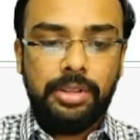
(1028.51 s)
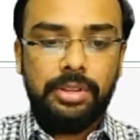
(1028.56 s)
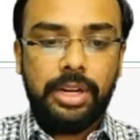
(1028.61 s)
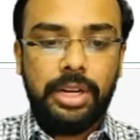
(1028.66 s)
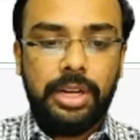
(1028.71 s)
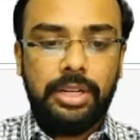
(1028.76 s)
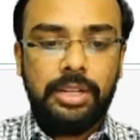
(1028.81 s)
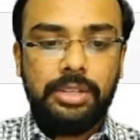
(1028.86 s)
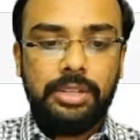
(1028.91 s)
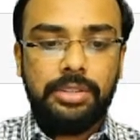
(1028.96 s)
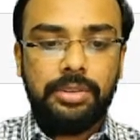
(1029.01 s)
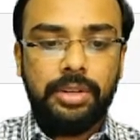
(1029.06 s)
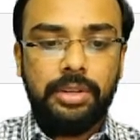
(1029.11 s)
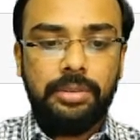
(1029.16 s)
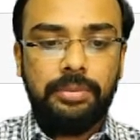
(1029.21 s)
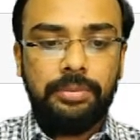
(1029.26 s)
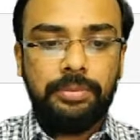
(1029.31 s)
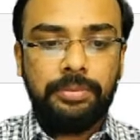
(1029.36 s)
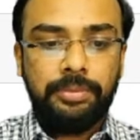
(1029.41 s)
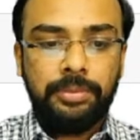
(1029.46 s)
Let us
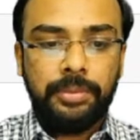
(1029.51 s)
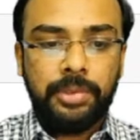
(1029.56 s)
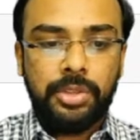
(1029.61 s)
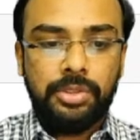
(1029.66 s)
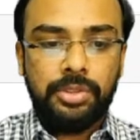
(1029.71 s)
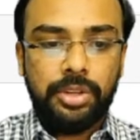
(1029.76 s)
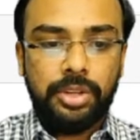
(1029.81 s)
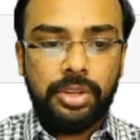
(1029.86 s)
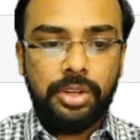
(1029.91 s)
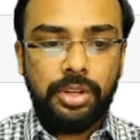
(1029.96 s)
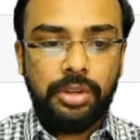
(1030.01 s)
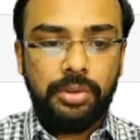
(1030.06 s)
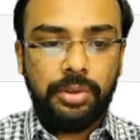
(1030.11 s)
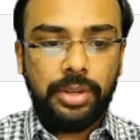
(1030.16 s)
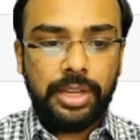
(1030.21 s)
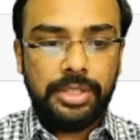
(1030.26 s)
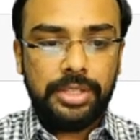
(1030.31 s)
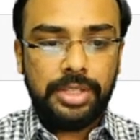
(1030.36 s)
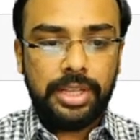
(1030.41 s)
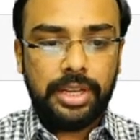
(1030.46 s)
run. So here you
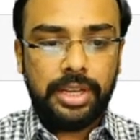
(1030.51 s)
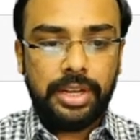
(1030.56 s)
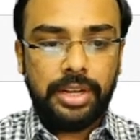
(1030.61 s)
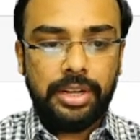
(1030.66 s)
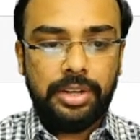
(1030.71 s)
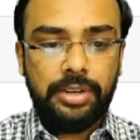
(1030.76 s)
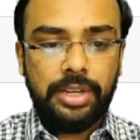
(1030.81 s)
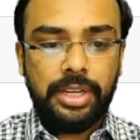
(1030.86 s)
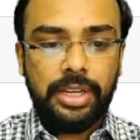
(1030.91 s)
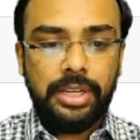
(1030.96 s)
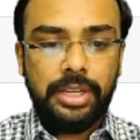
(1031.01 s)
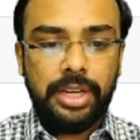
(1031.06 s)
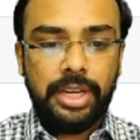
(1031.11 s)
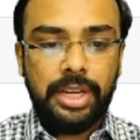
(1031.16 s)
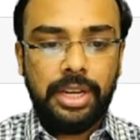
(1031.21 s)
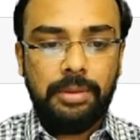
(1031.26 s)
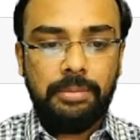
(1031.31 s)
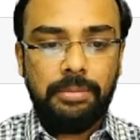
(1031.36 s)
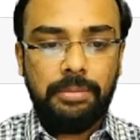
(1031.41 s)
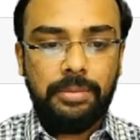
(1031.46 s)
can see country,
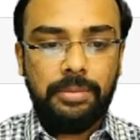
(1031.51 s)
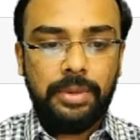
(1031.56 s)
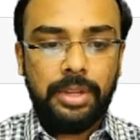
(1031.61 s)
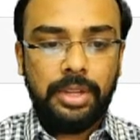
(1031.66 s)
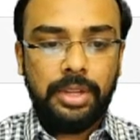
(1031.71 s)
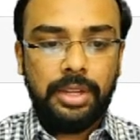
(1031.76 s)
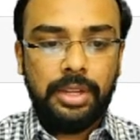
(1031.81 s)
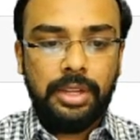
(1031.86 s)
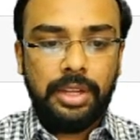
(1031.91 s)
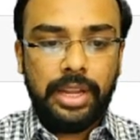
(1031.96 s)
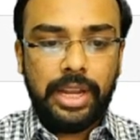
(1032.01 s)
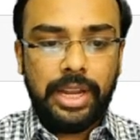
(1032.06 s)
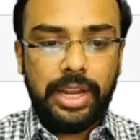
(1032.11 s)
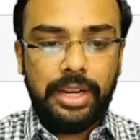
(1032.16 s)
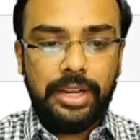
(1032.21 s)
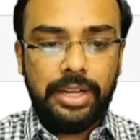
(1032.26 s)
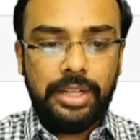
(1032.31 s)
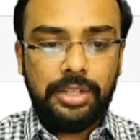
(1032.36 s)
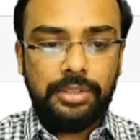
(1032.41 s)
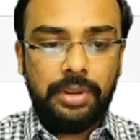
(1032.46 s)
name
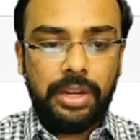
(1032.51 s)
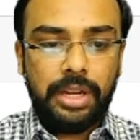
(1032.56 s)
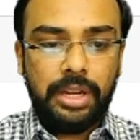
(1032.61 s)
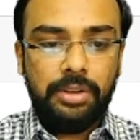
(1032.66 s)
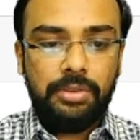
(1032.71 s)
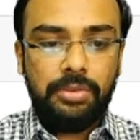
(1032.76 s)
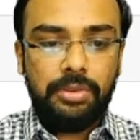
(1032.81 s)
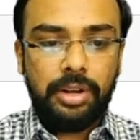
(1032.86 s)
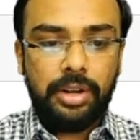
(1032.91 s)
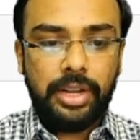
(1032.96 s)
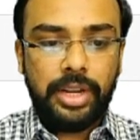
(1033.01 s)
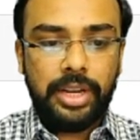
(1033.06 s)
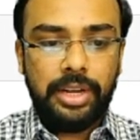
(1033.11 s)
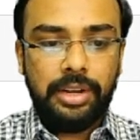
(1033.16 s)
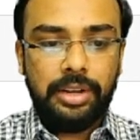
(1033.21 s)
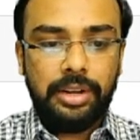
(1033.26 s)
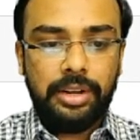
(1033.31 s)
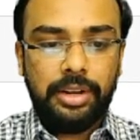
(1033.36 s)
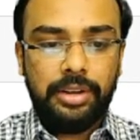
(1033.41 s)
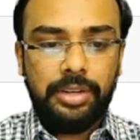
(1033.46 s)
and its value,
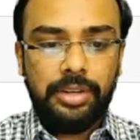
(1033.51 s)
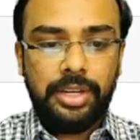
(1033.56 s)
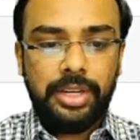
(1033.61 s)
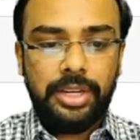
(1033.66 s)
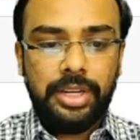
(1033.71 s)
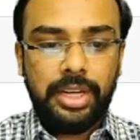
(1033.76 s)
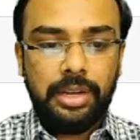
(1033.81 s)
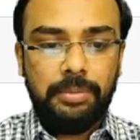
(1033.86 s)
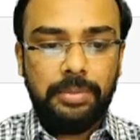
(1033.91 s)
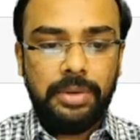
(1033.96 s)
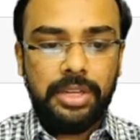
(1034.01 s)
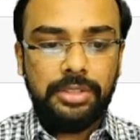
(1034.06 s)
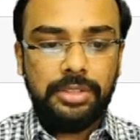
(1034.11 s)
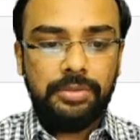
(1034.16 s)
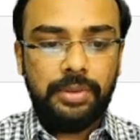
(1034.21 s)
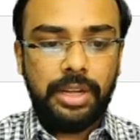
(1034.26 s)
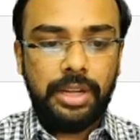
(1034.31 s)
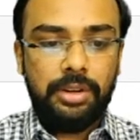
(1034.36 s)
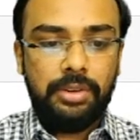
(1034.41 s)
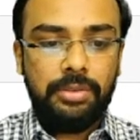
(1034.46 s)
again country, name, its
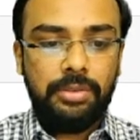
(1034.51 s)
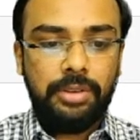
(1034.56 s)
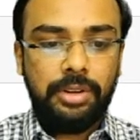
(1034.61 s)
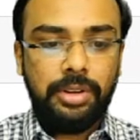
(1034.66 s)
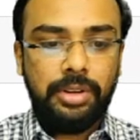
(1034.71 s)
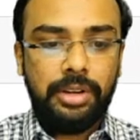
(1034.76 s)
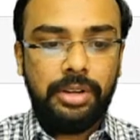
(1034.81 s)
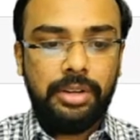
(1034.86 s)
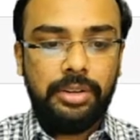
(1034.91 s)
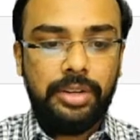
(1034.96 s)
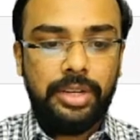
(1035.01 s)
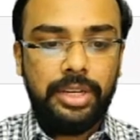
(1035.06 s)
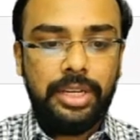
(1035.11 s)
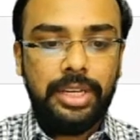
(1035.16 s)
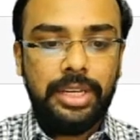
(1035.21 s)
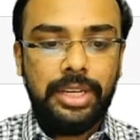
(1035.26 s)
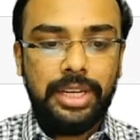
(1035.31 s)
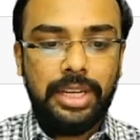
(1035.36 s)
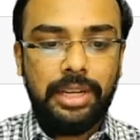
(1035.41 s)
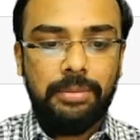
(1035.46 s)
value, country,
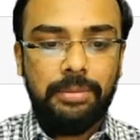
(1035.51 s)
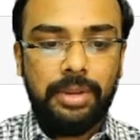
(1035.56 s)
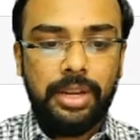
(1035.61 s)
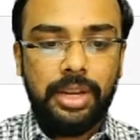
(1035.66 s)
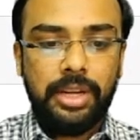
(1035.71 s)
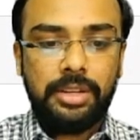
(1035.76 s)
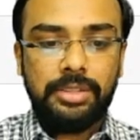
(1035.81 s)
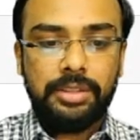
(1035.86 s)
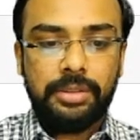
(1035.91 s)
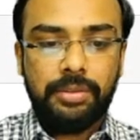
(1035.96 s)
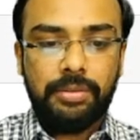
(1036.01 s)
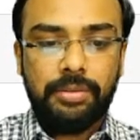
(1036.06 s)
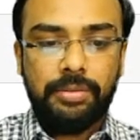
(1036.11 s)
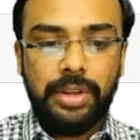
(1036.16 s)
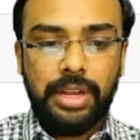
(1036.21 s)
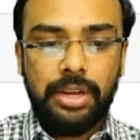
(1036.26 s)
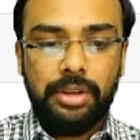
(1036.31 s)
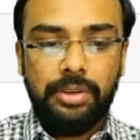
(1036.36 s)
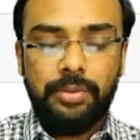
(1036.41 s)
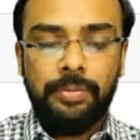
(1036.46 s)
name, its
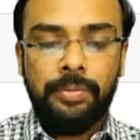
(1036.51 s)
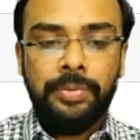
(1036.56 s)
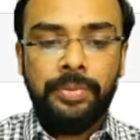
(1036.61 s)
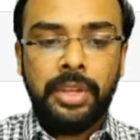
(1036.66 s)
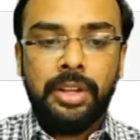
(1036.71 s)
value.